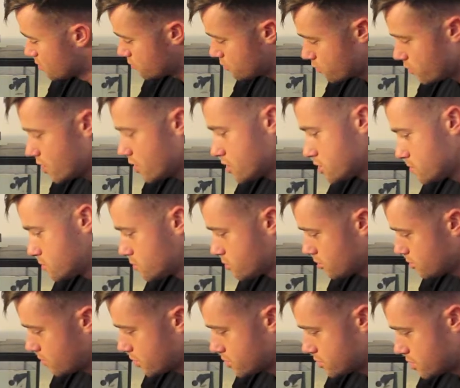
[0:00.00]
ranges between
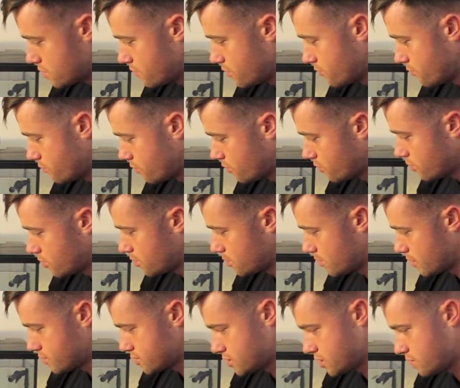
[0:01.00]
about 74 to
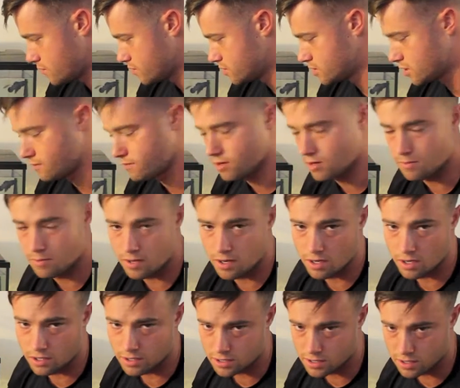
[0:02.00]
about 77,
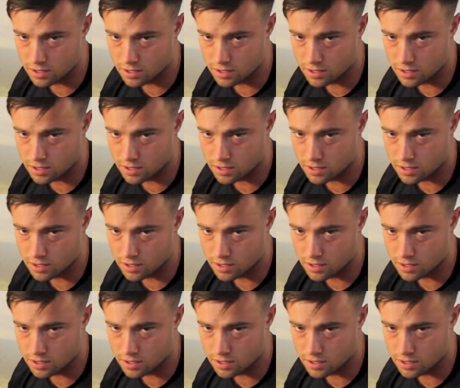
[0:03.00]
depending on